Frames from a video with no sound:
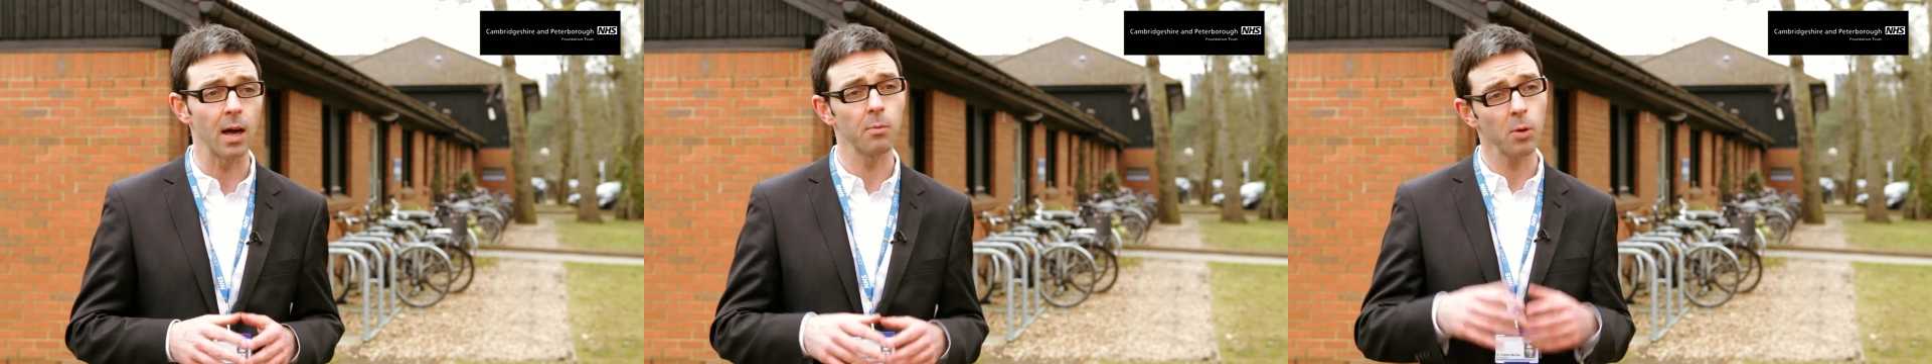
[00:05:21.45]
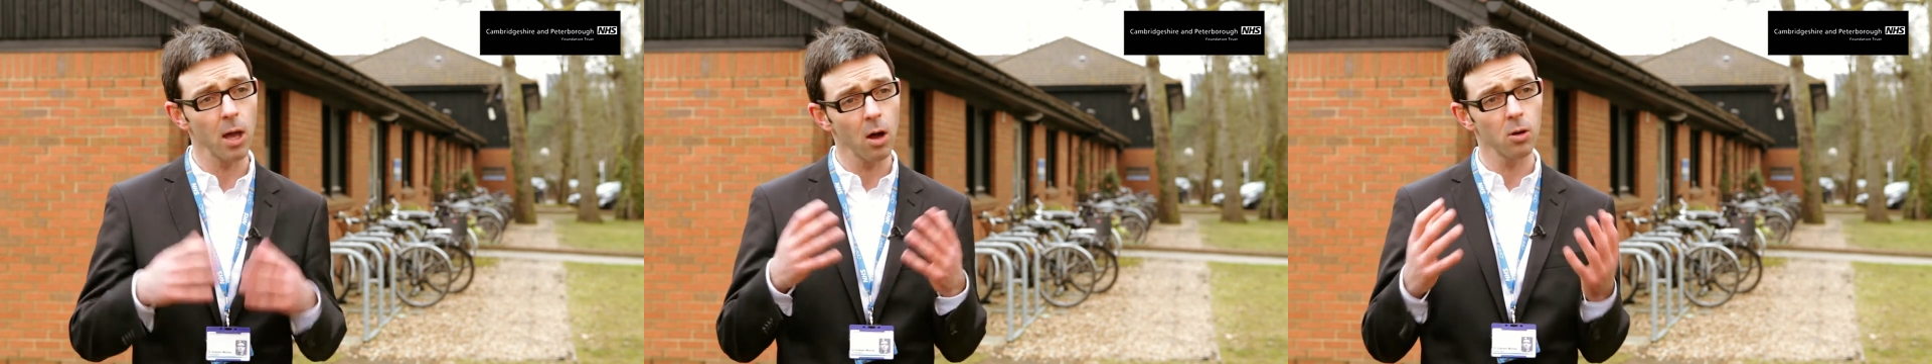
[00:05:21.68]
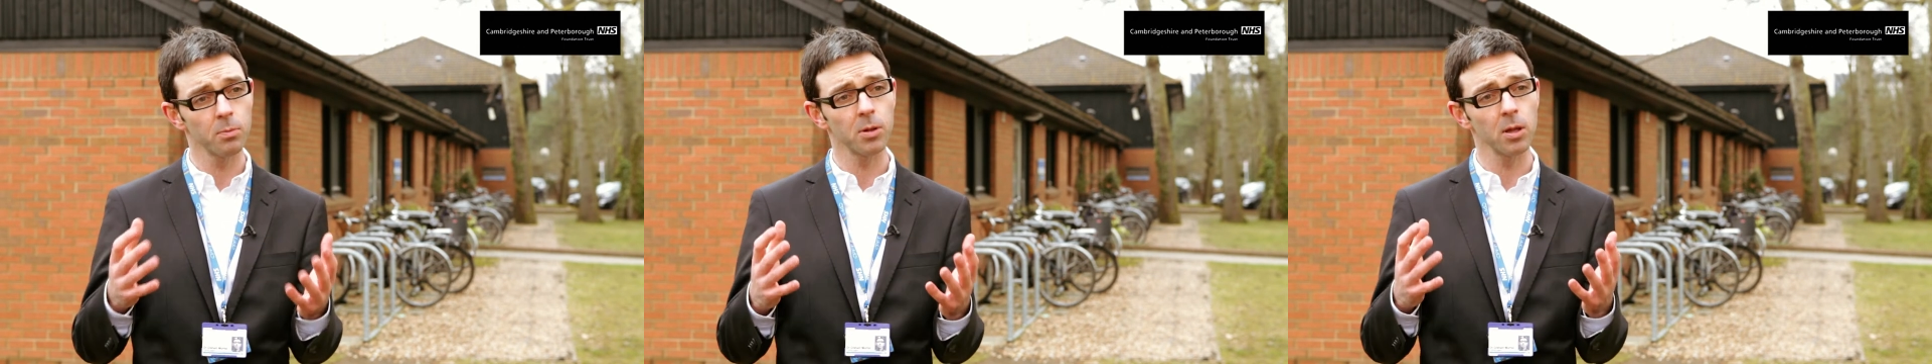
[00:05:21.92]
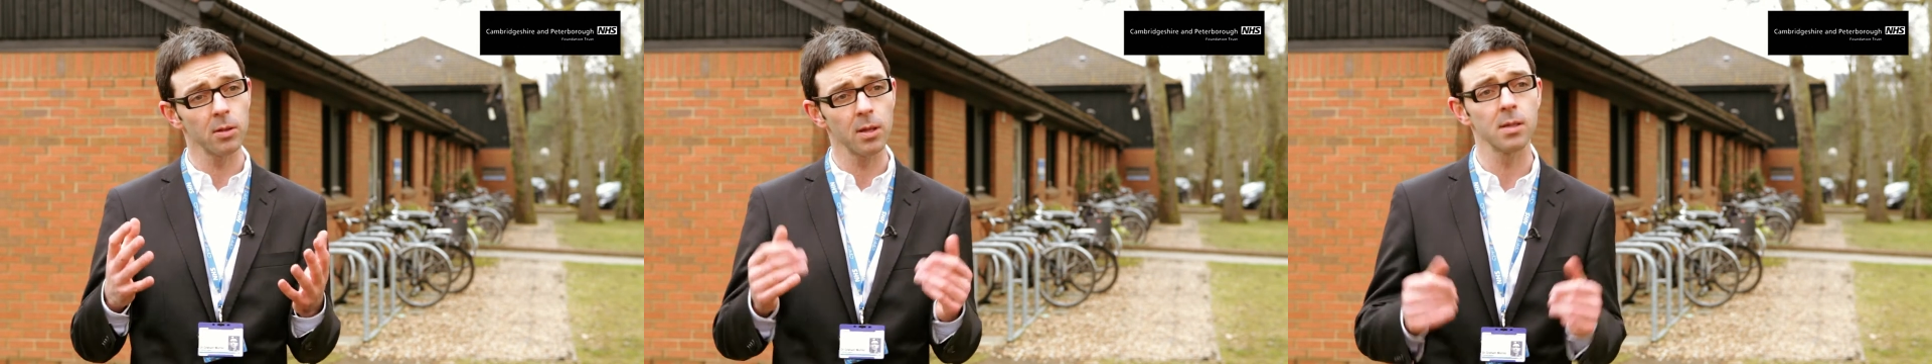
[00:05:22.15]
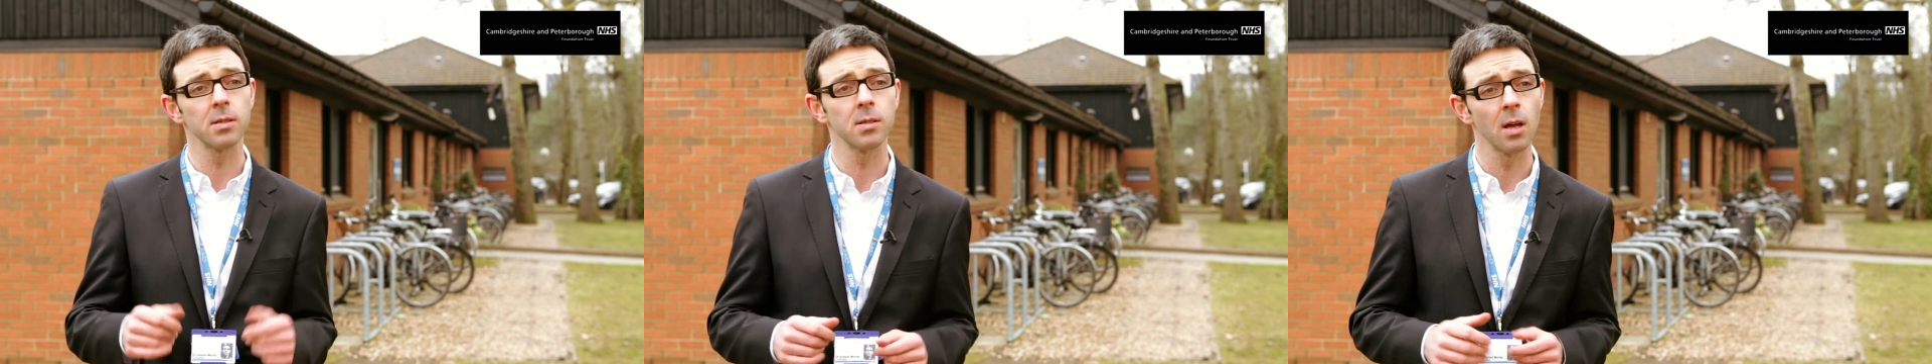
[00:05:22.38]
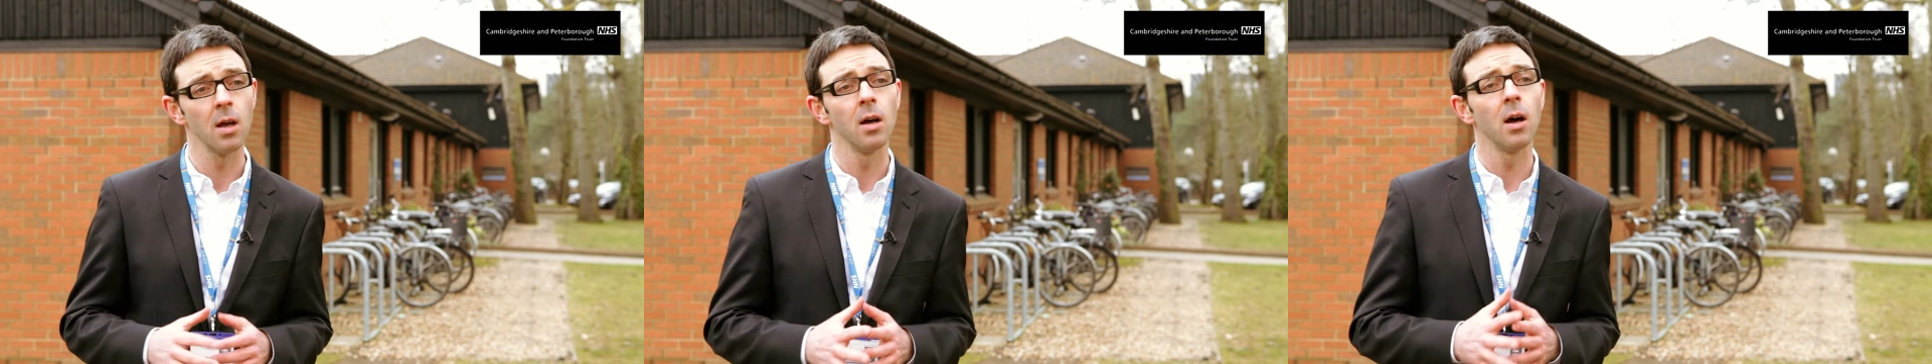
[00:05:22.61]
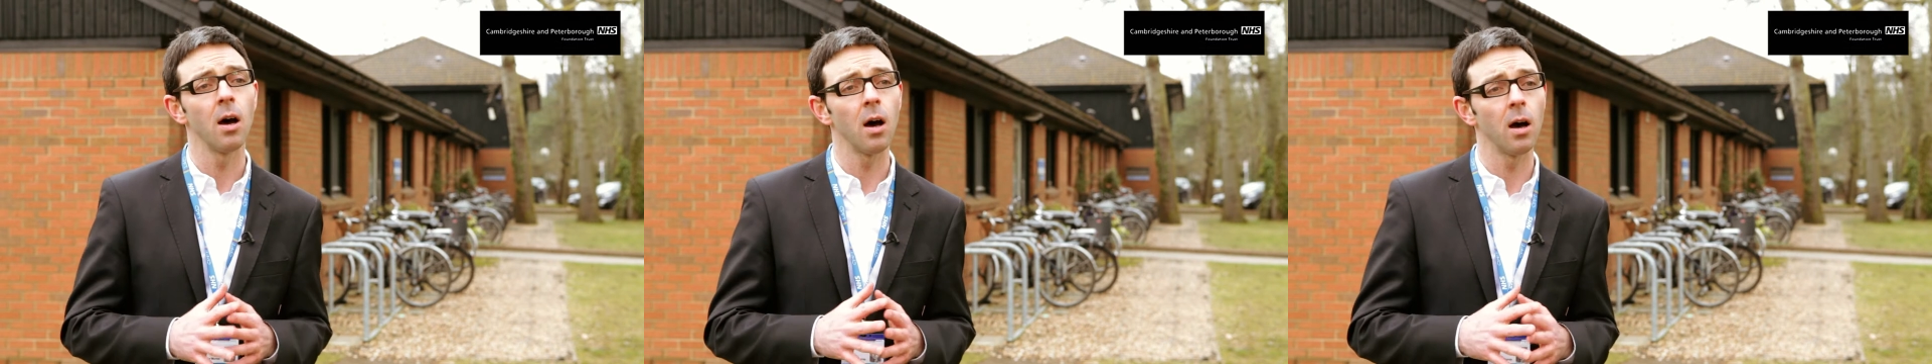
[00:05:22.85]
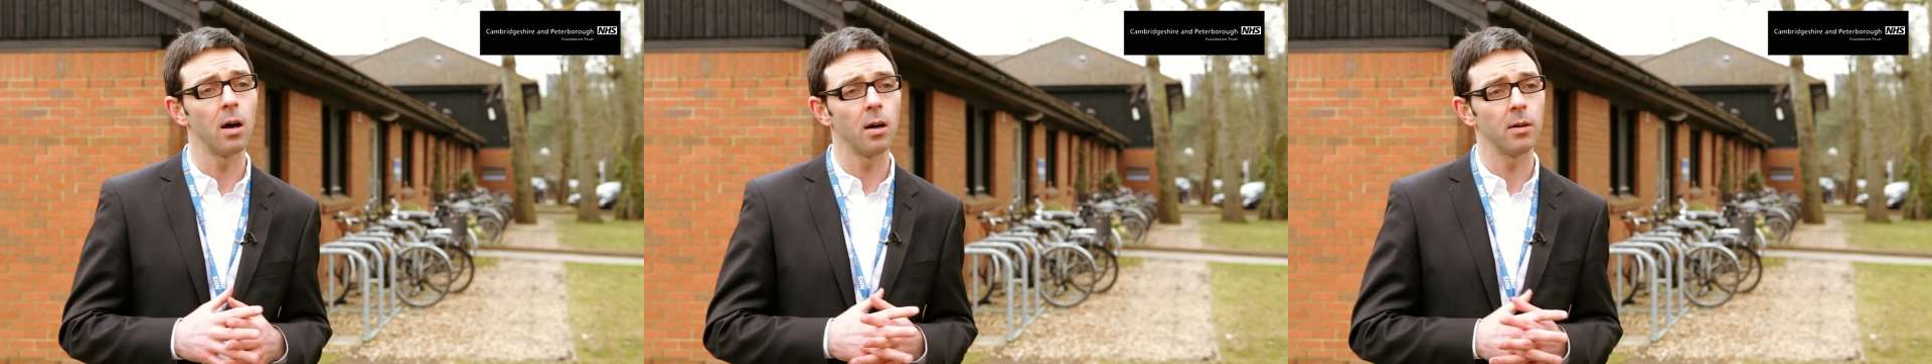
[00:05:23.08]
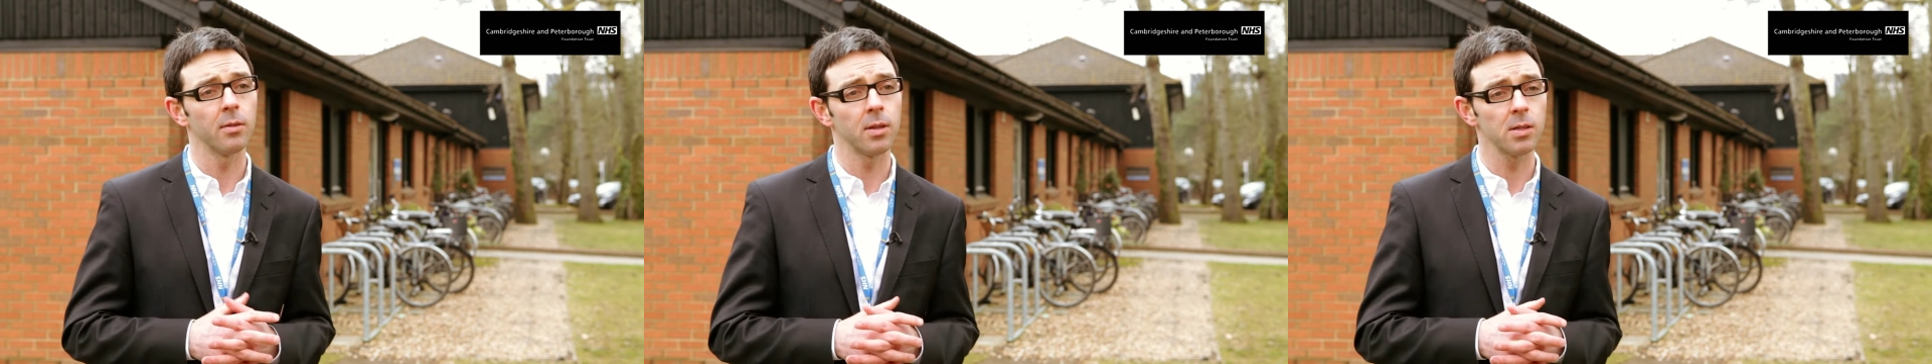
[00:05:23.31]
And we hope that
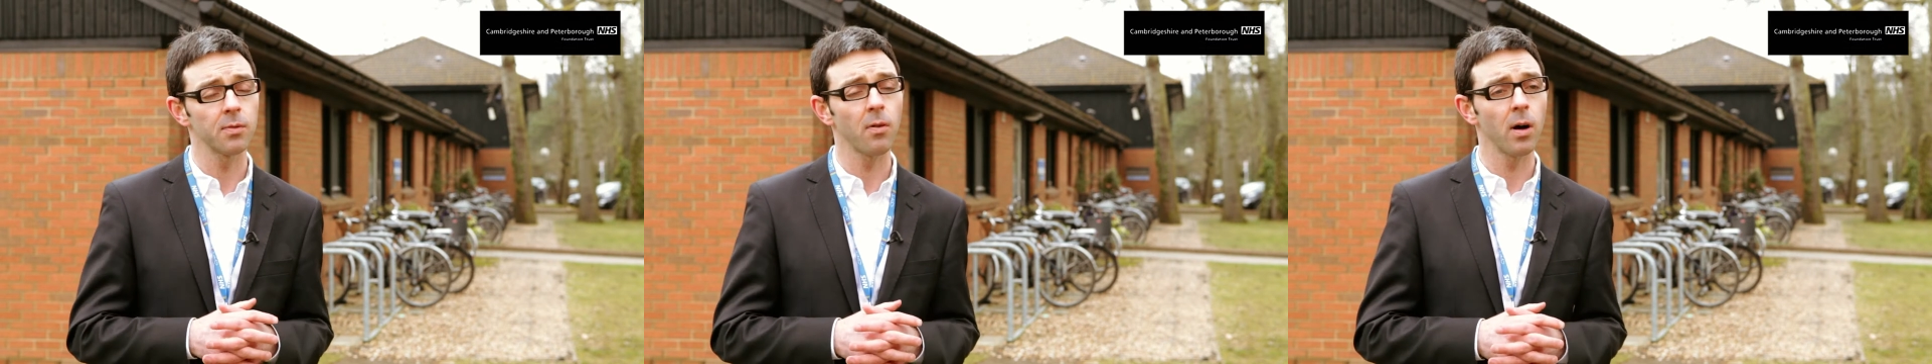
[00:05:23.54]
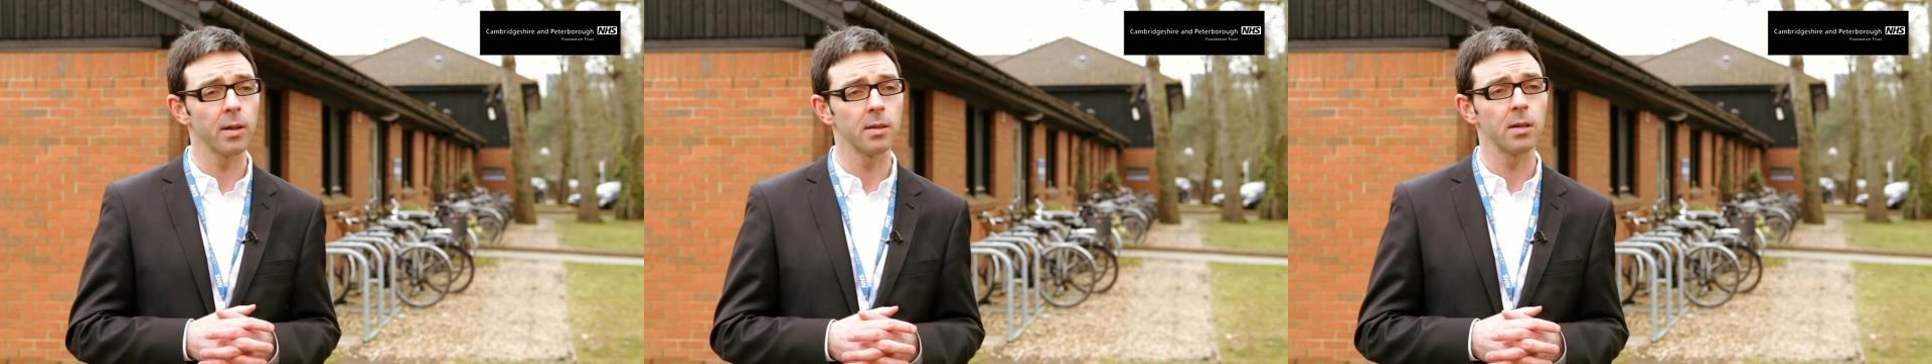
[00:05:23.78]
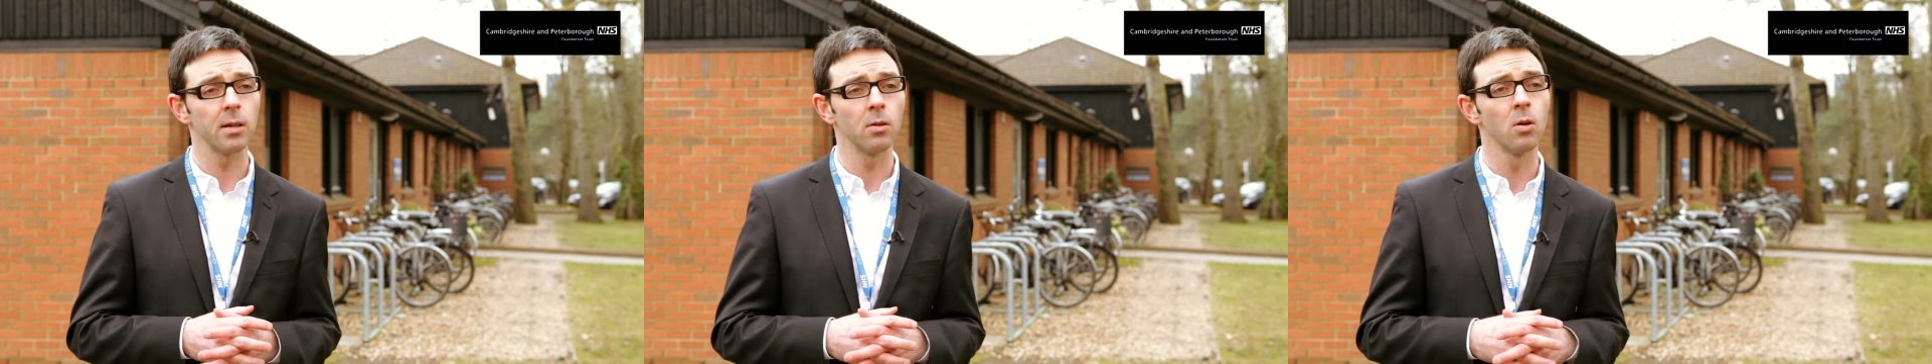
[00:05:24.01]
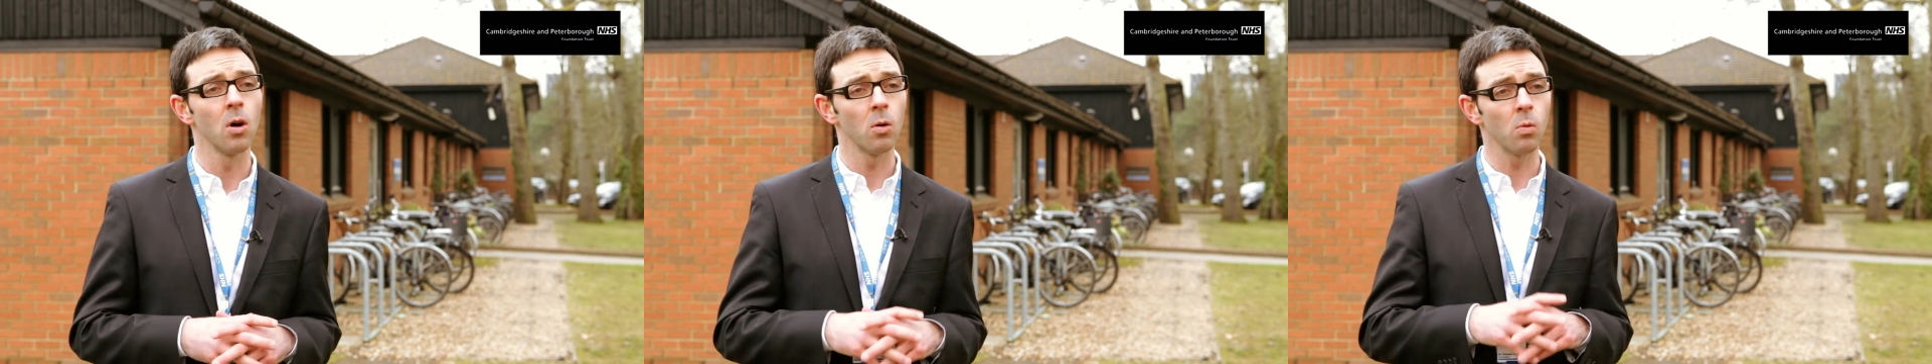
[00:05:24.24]
this finding